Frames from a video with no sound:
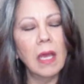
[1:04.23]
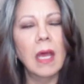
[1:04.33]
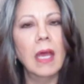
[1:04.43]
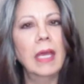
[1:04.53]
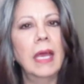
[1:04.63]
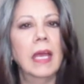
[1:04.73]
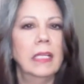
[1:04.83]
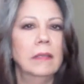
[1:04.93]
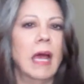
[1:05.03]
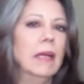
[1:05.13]

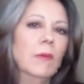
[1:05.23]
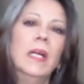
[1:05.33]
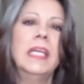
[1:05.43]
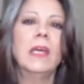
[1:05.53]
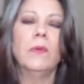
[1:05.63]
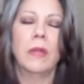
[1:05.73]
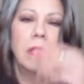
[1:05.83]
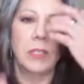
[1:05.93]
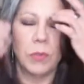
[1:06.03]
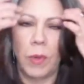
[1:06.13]
I want to get rid
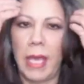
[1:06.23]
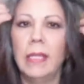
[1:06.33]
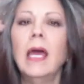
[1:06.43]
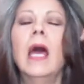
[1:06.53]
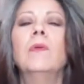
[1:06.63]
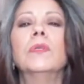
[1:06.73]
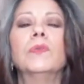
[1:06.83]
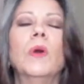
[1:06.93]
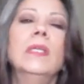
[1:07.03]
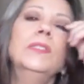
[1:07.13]
of this weight. I was
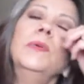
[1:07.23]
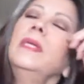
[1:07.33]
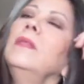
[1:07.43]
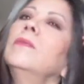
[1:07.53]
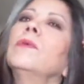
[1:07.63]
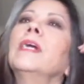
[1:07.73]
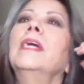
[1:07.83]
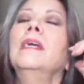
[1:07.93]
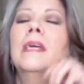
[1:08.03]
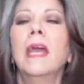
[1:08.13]

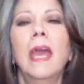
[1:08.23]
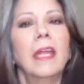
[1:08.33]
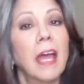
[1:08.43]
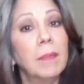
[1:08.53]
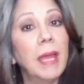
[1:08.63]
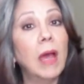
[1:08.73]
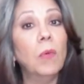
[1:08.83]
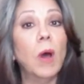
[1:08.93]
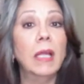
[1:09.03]
123 and I'm now